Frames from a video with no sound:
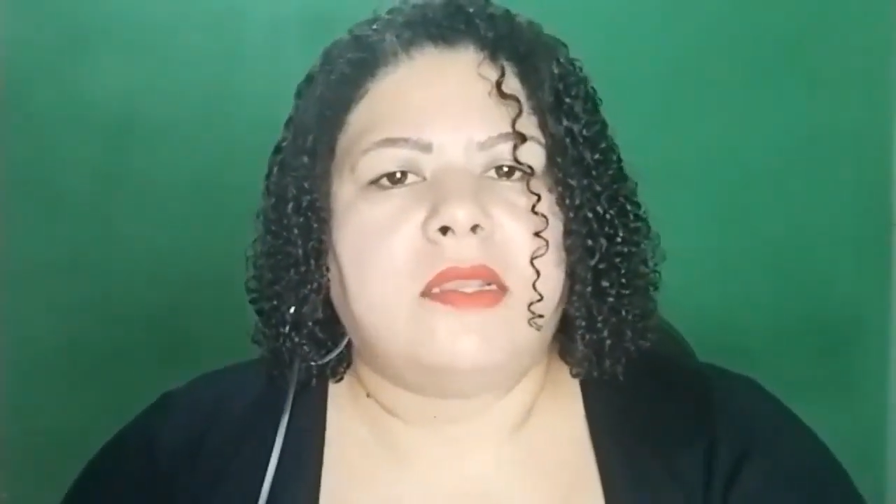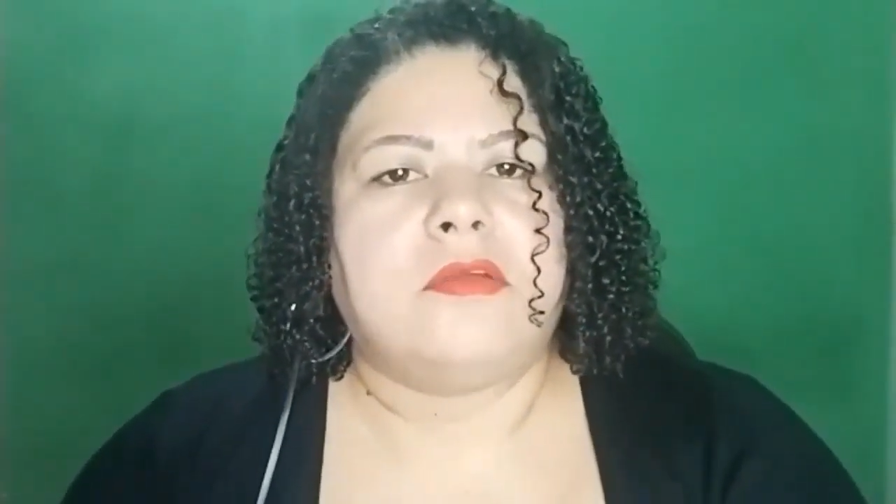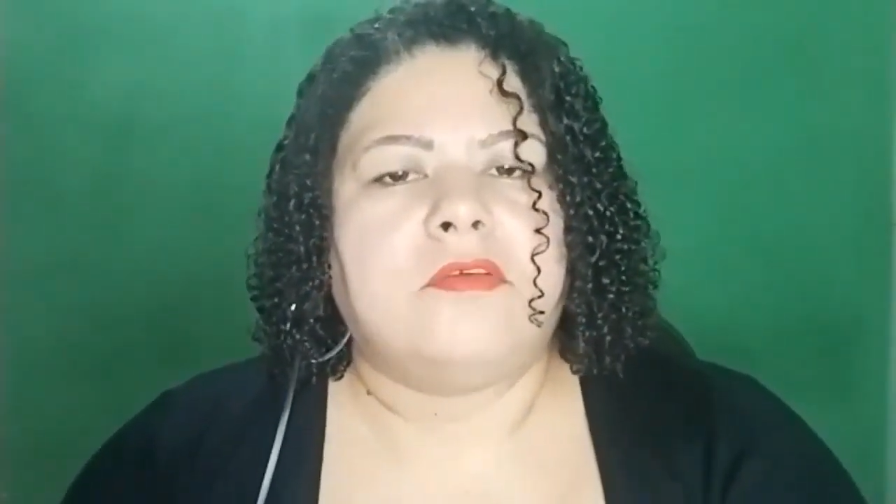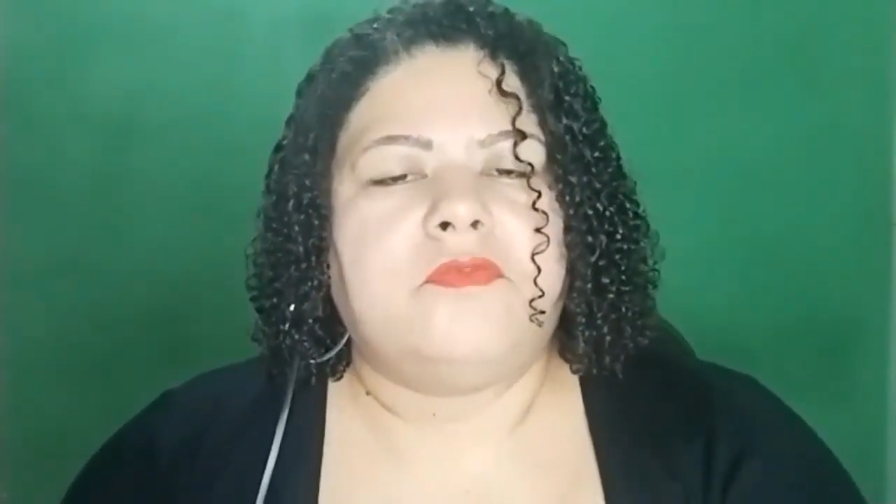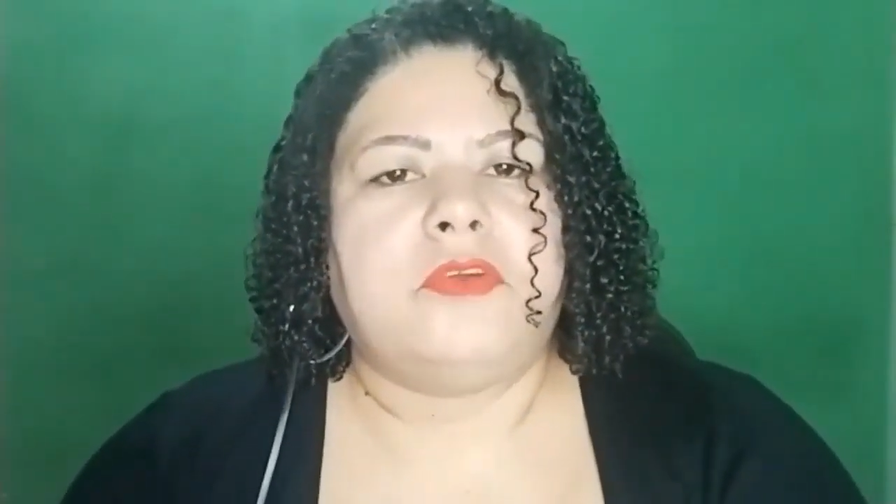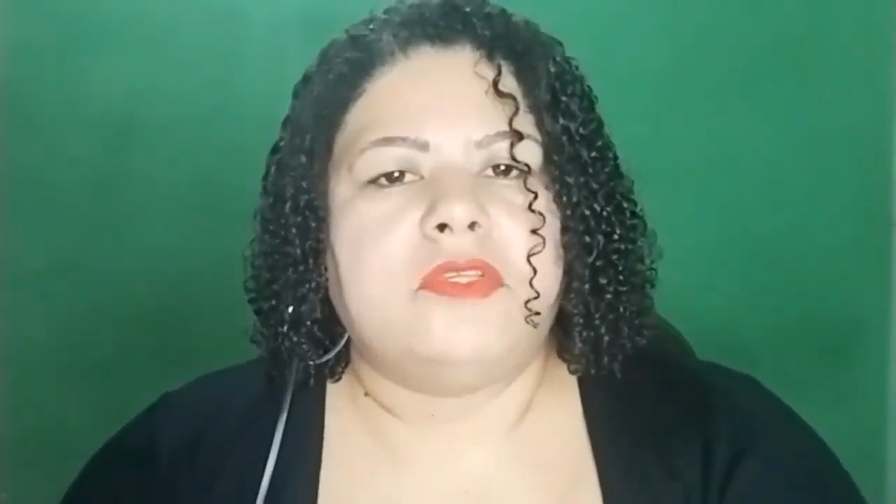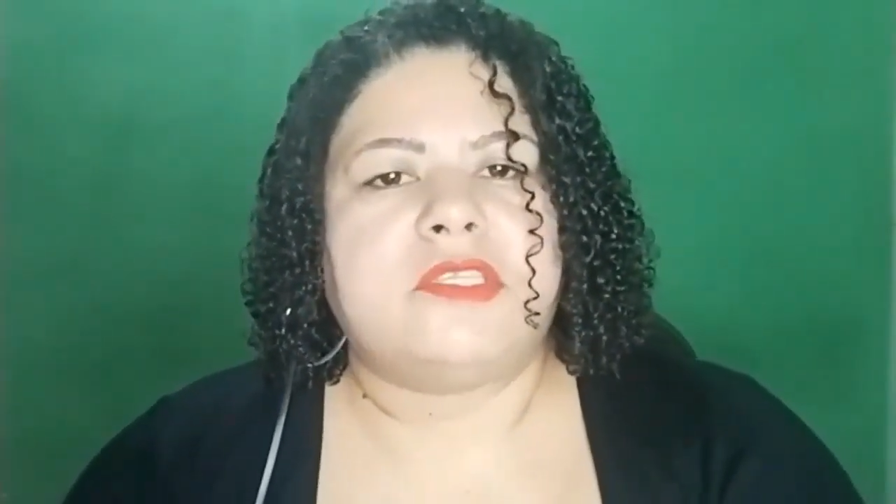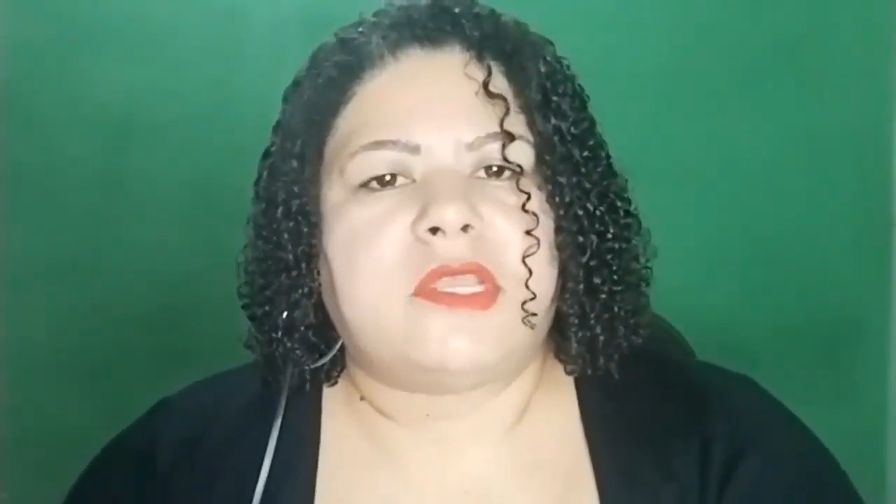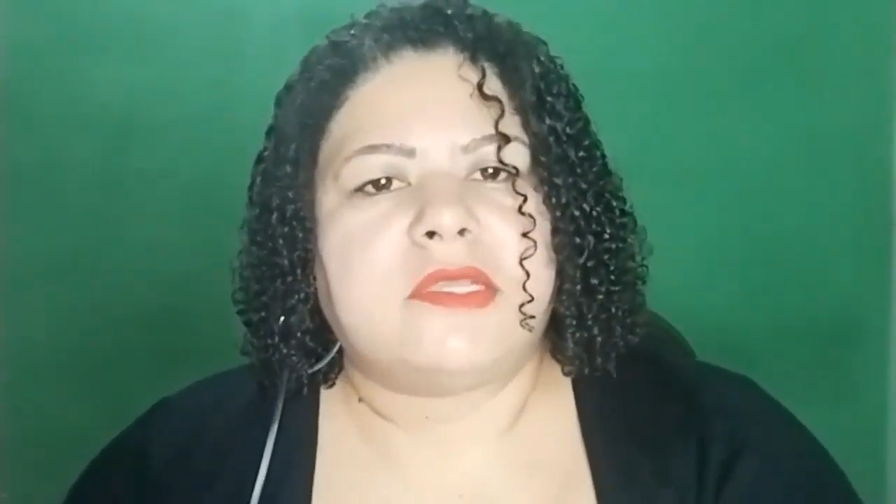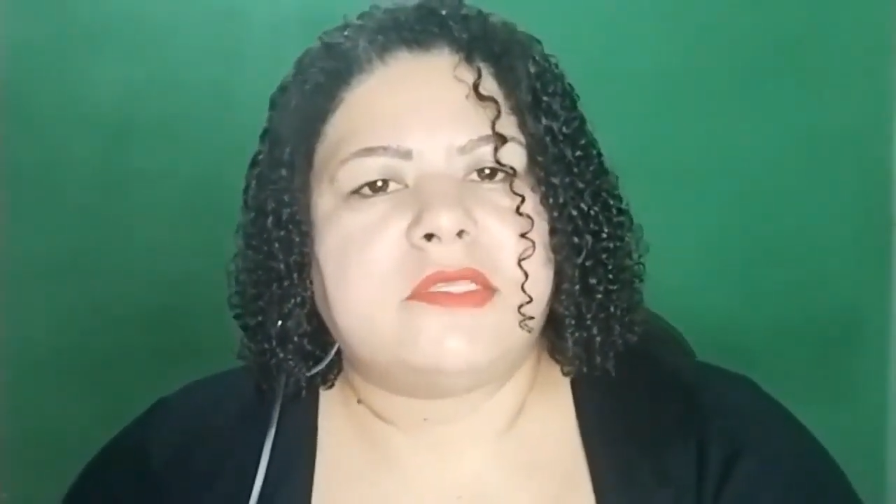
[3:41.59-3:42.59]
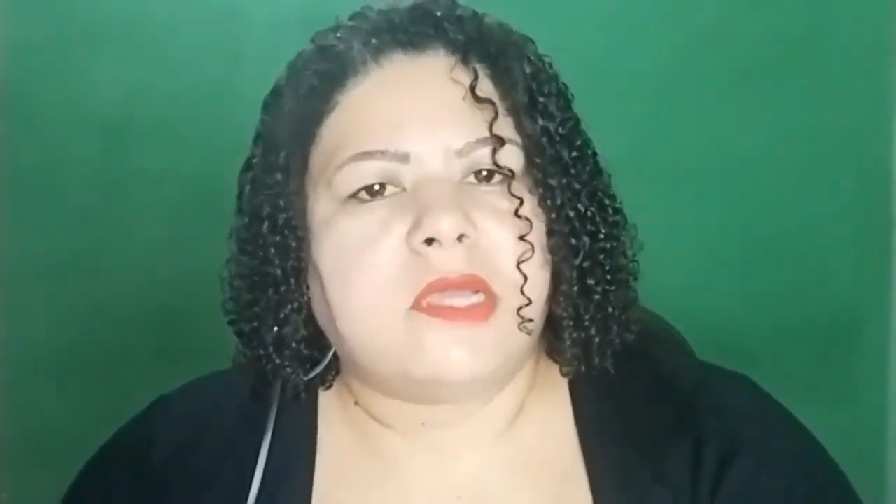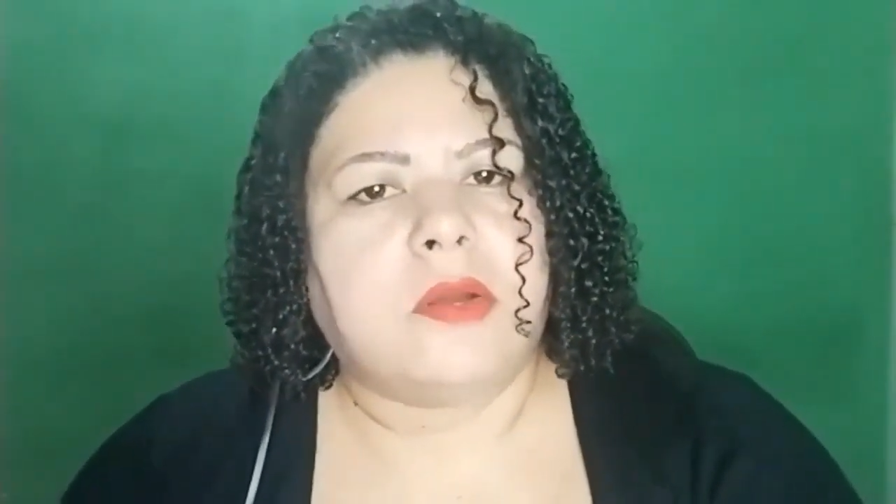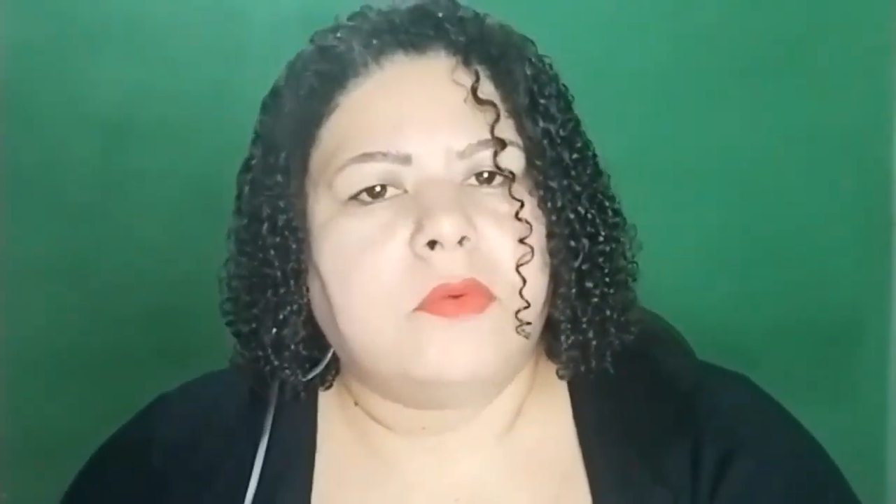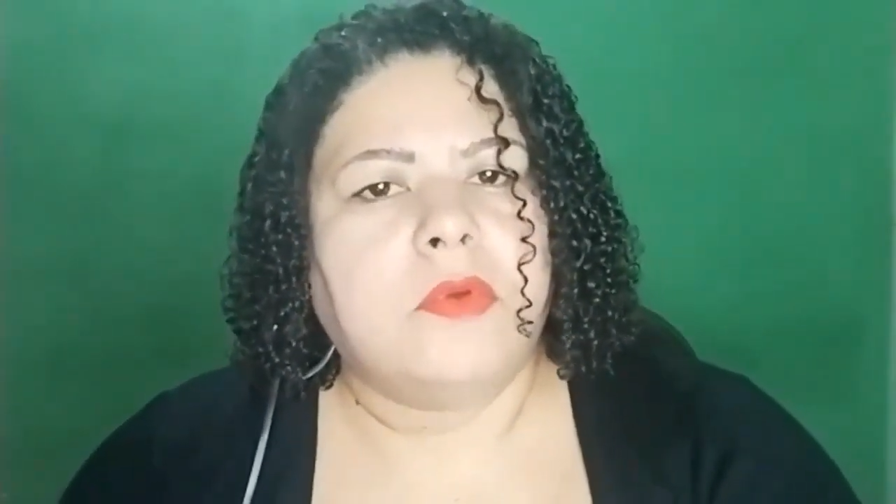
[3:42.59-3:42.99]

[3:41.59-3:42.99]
You can access the